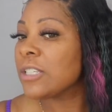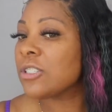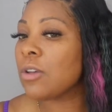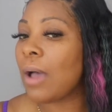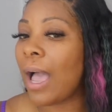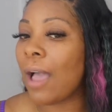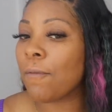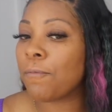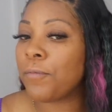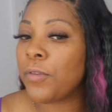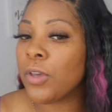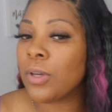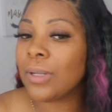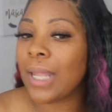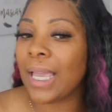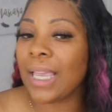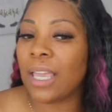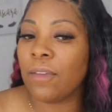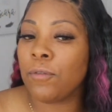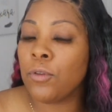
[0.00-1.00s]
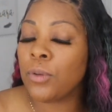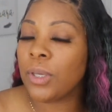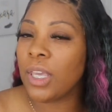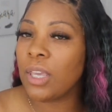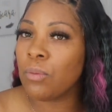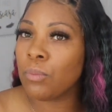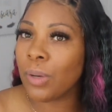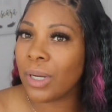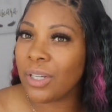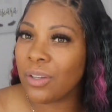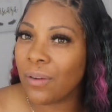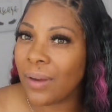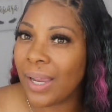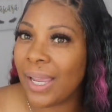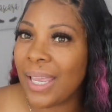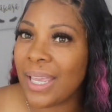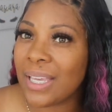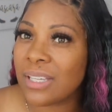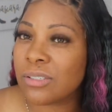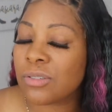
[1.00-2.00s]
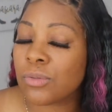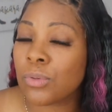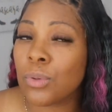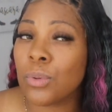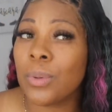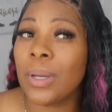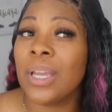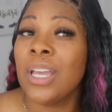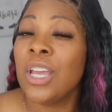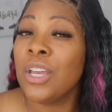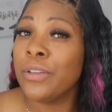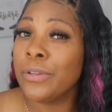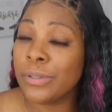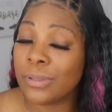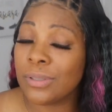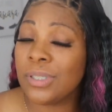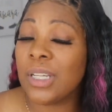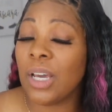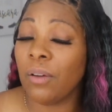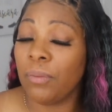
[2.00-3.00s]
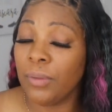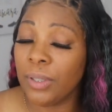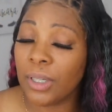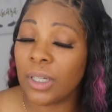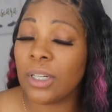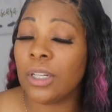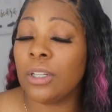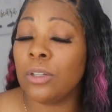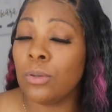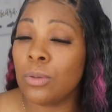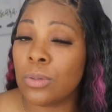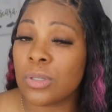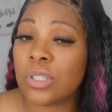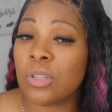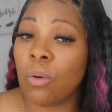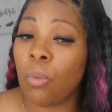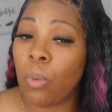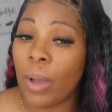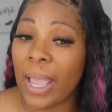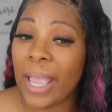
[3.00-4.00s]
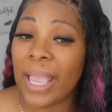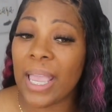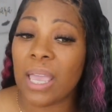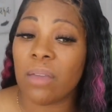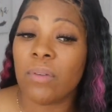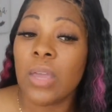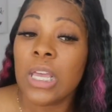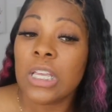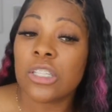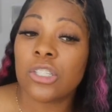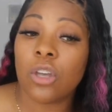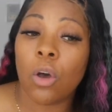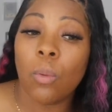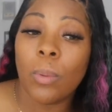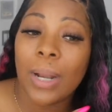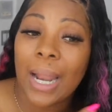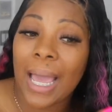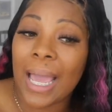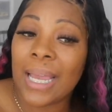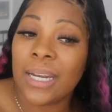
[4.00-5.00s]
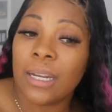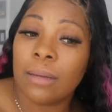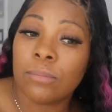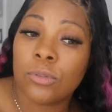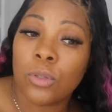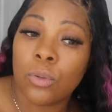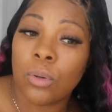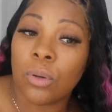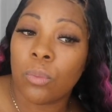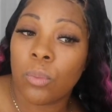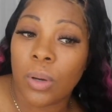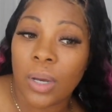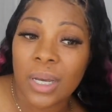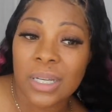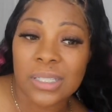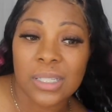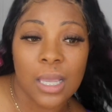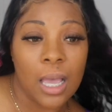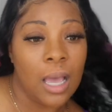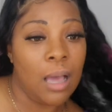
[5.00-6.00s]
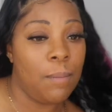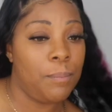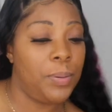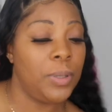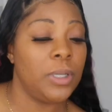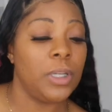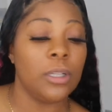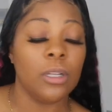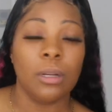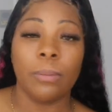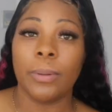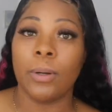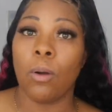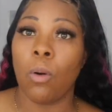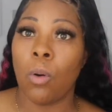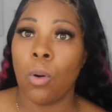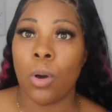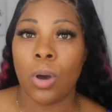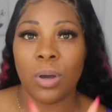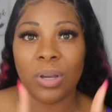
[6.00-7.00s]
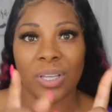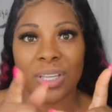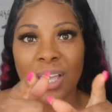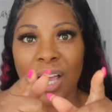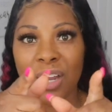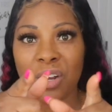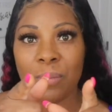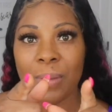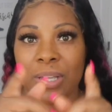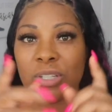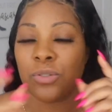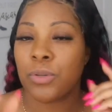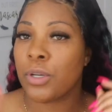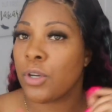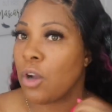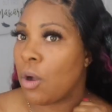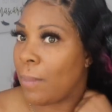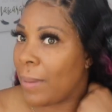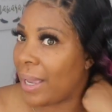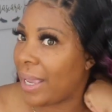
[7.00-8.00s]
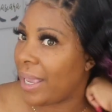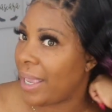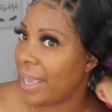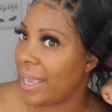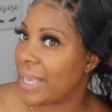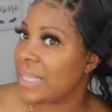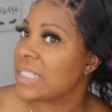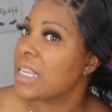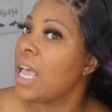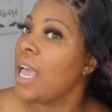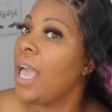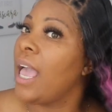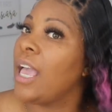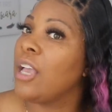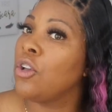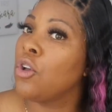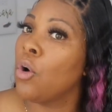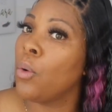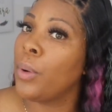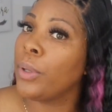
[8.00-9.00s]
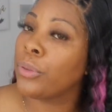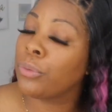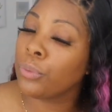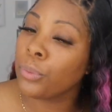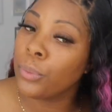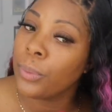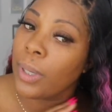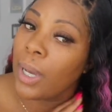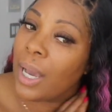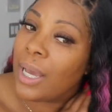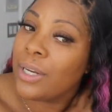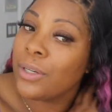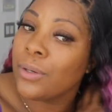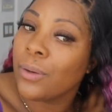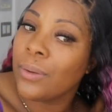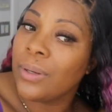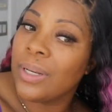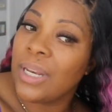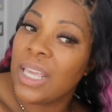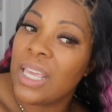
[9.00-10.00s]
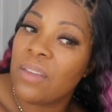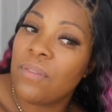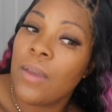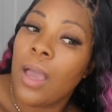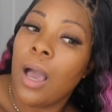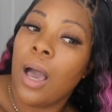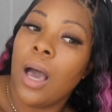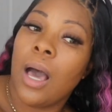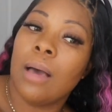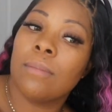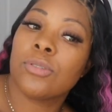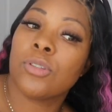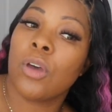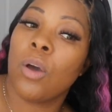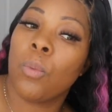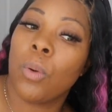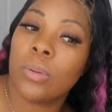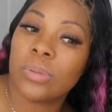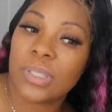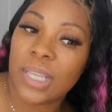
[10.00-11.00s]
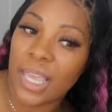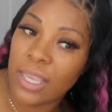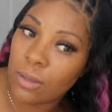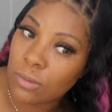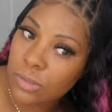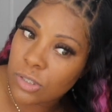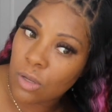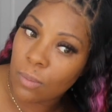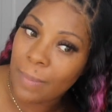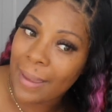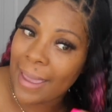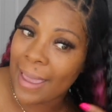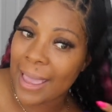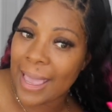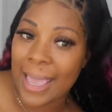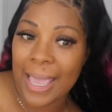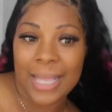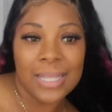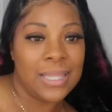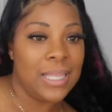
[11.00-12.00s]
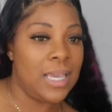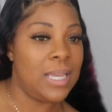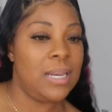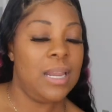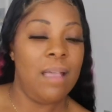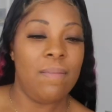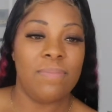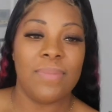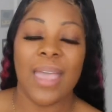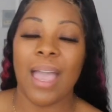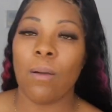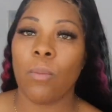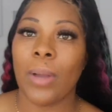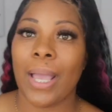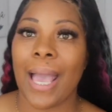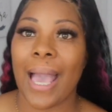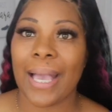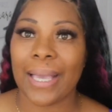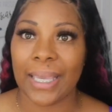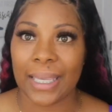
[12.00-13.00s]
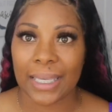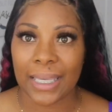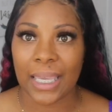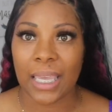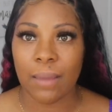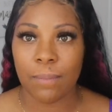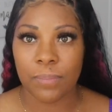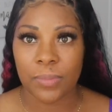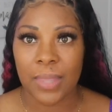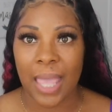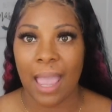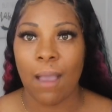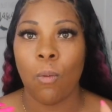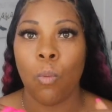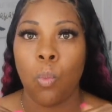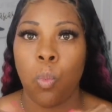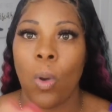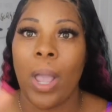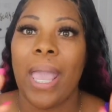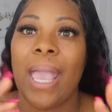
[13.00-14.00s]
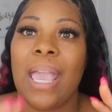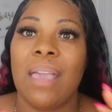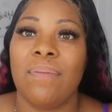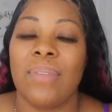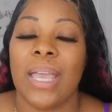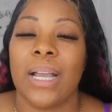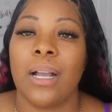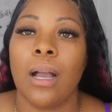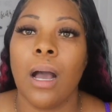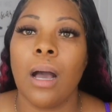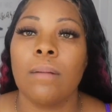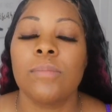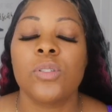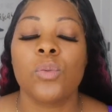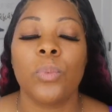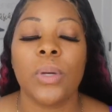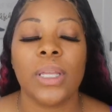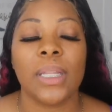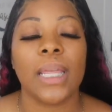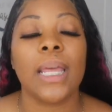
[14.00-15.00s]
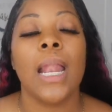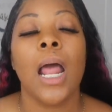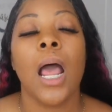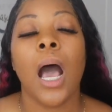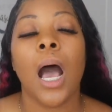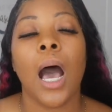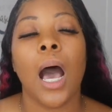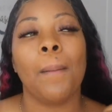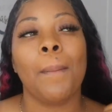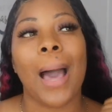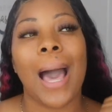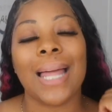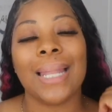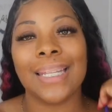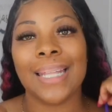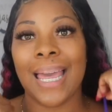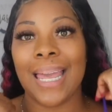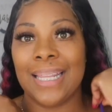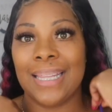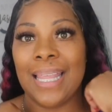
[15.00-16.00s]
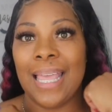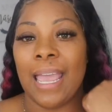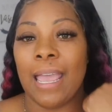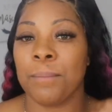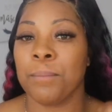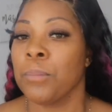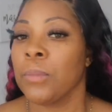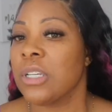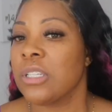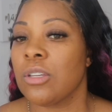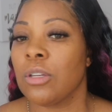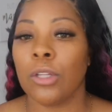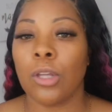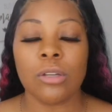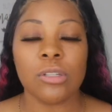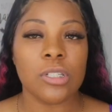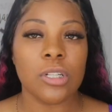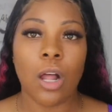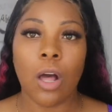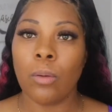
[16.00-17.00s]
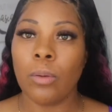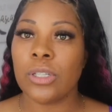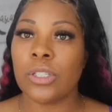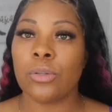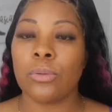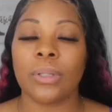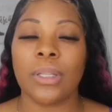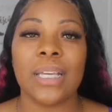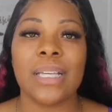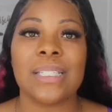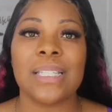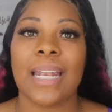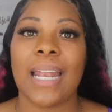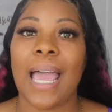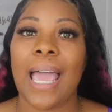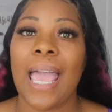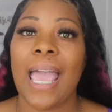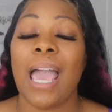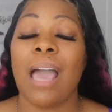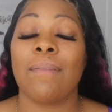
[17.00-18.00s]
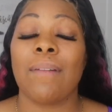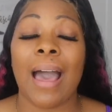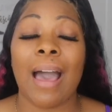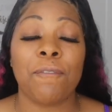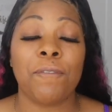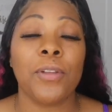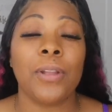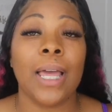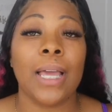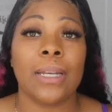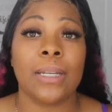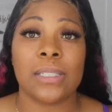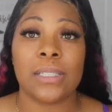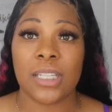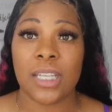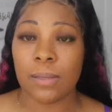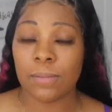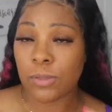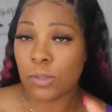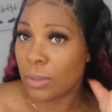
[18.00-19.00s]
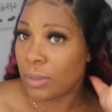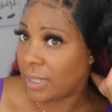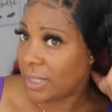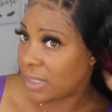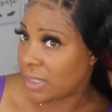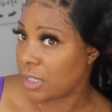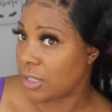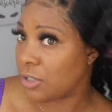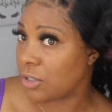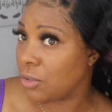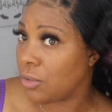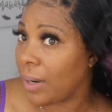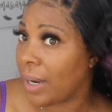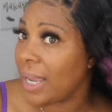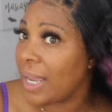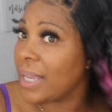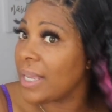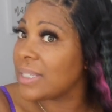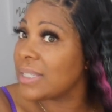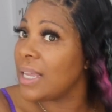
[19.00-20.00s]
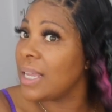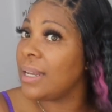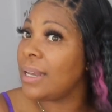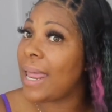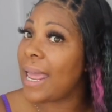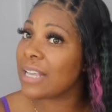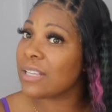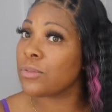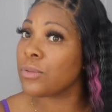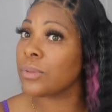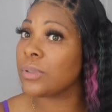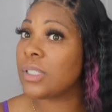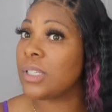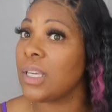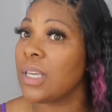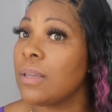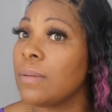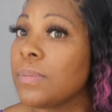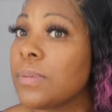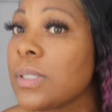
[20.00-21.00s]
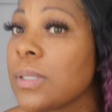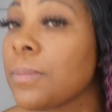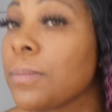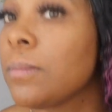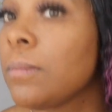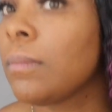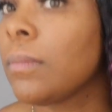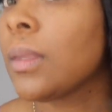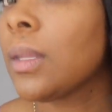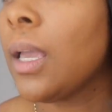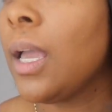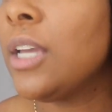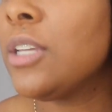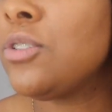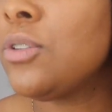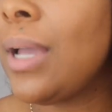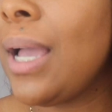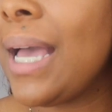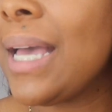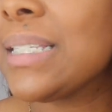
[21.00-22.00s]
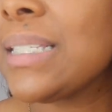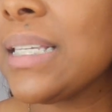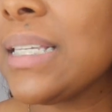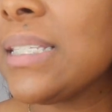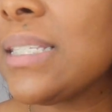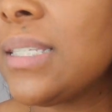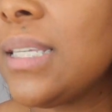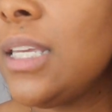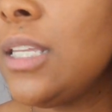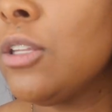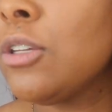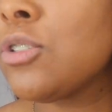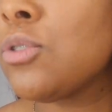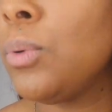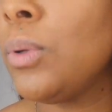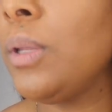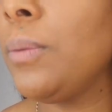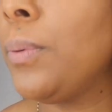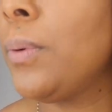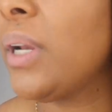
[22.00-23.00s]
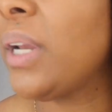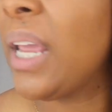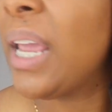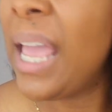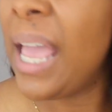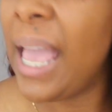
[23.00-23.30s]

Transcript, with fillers: So I feel like if you keep running your hands through it, you're definitely going to lose the wave. So what I ended up doing was um, putting a little bit of oil, y'all know my trick, on my hands and going through it underneath, um, so it won't tangle so bad. And then that way I could keep that wave that comes with it. Um, I like that. So those are the only two things Things that I have. I feel like the tips on this is great. It's natural tips. As you guys can see, looks really pretty.